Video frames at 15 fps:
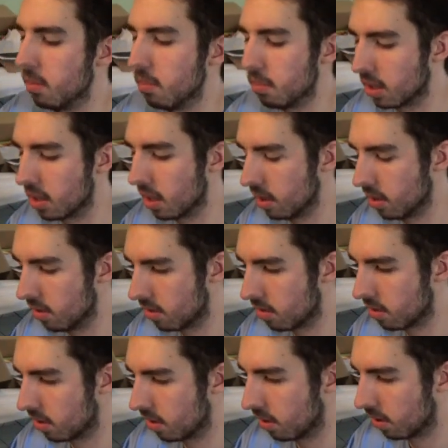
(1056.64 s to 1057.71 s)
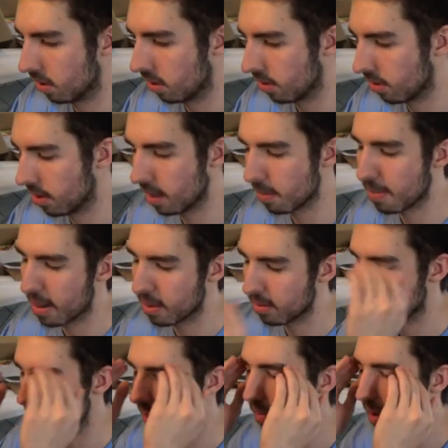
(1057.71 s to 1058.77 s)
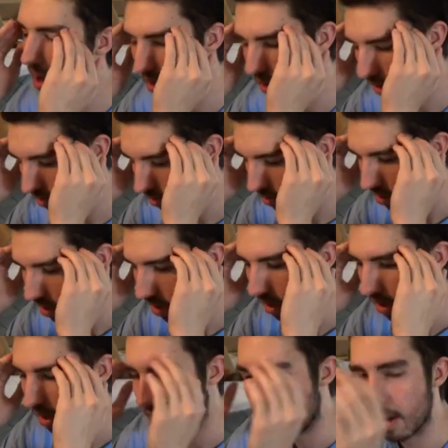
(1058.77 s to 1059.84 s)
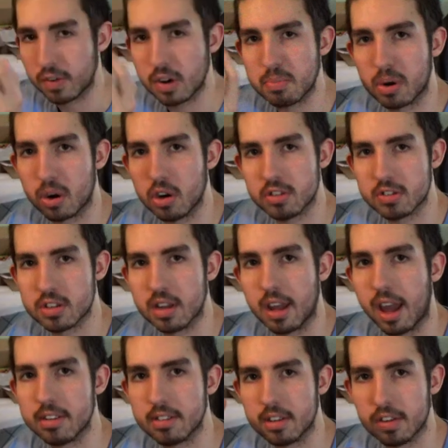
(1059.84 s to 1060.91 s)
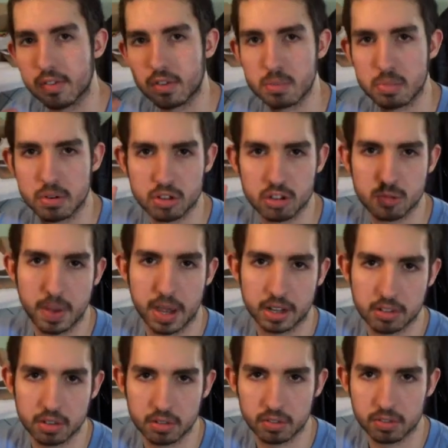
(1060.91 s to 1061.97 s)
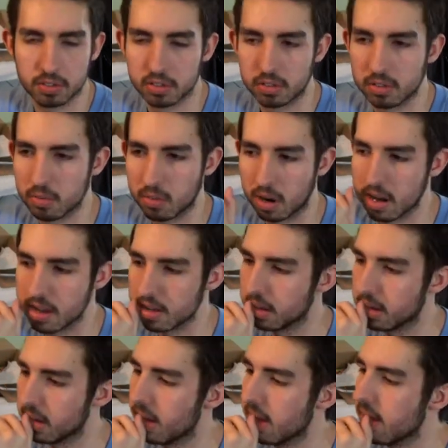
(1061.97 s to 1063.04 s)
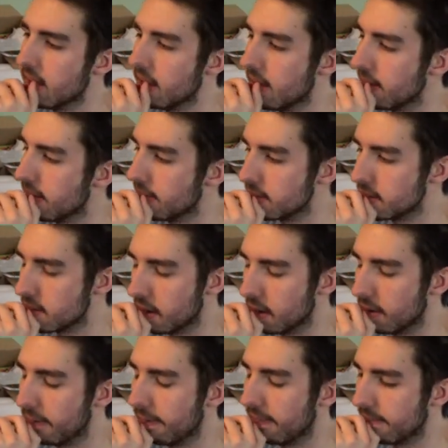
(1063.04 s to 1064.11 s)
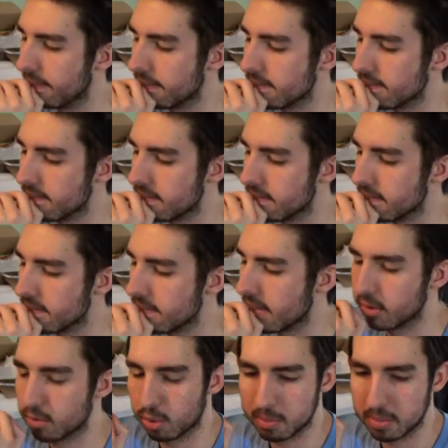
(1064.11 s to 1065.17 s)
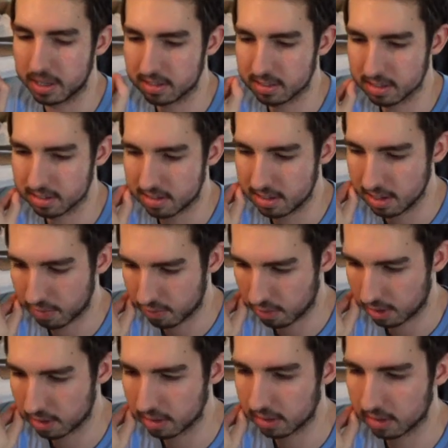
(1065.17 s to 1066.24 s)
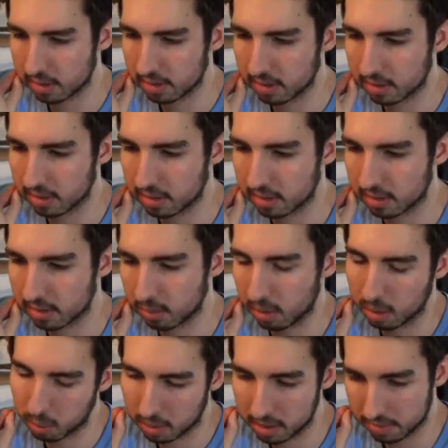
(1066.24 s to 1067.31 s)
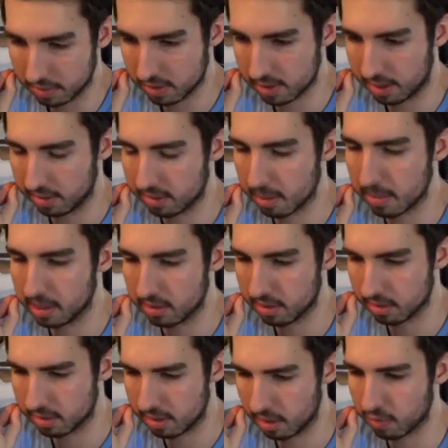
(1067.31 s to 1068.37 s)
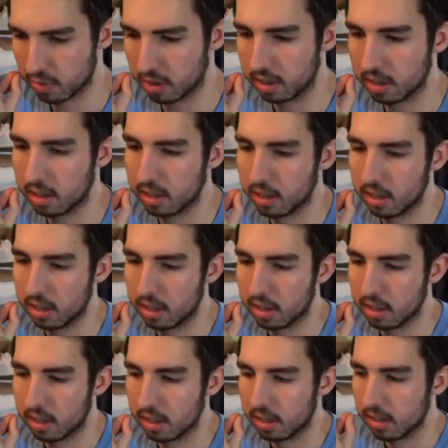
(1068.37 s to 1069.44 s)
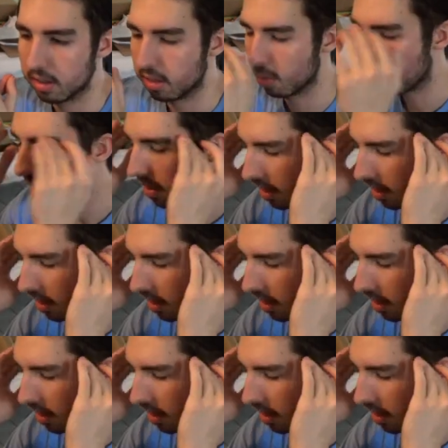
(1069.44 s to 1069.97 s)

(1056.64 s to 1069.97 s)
because the thing about it is every person has a different perspective, right? So that's what makes us different. Well, one of the things that makes us different. The way